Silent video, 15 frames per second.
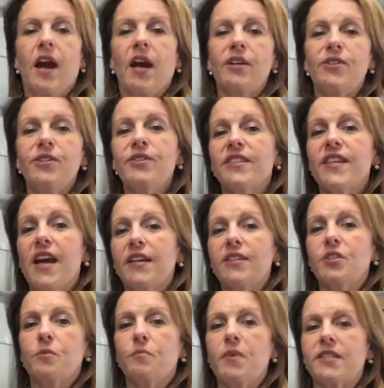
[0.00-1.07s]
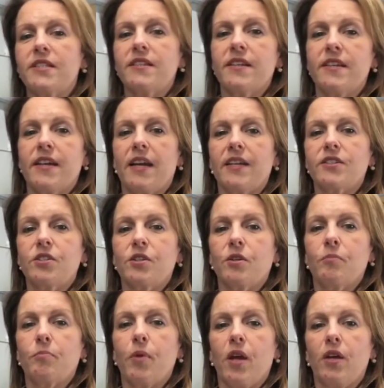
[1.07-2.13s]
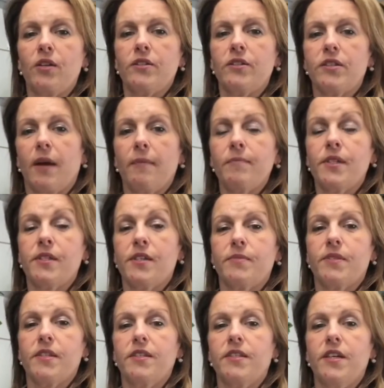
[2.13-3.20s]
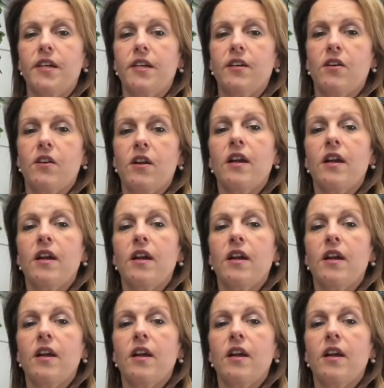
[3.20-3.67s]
Are you sad you're missing the National Ploughing Championships this year?